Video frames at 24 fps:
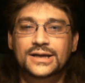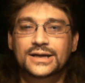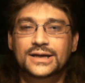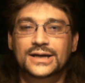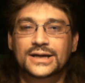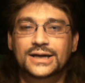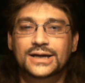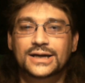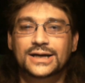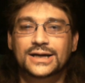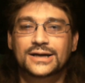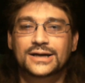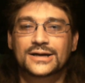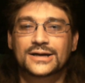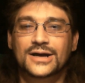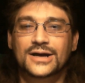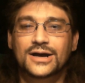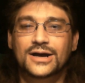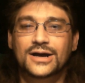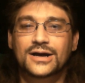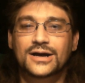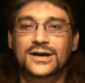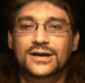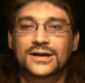Uh,
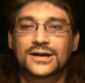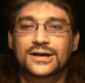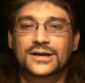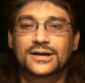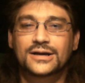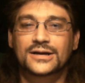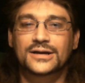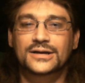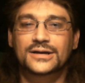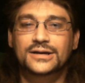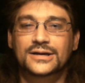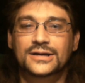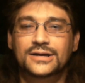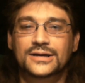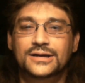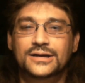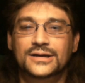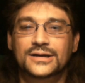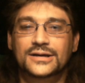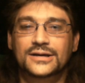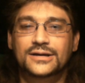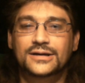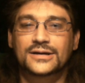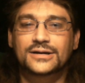
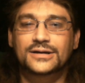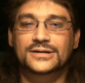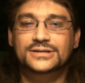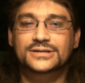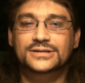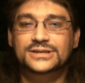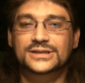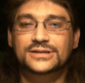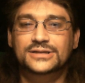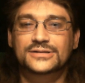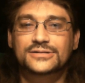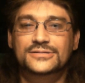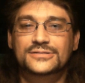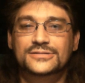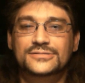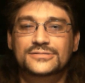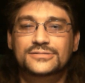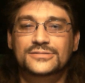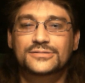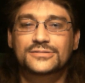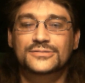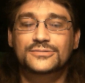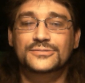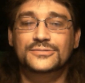also,
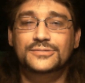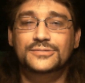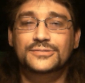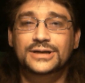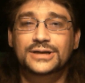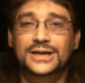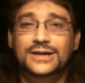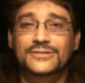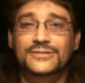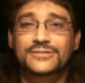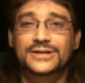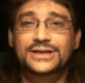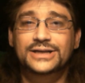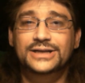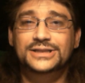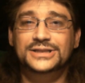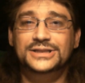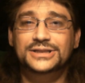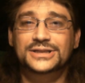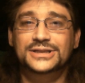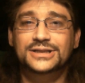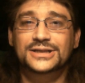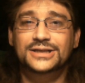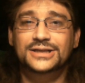when I
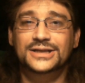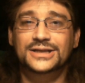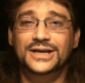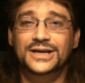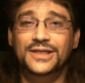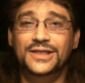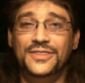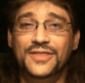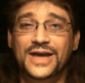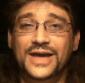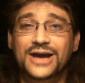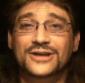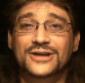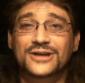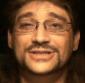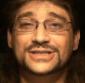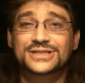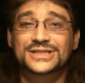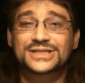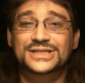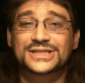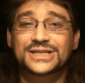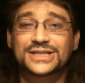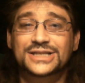reach a
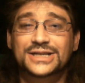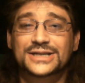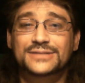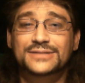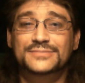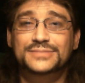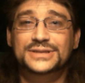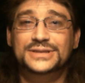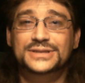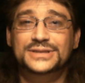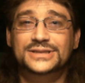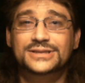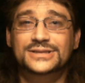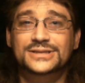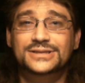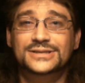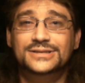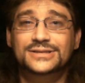thousand subs,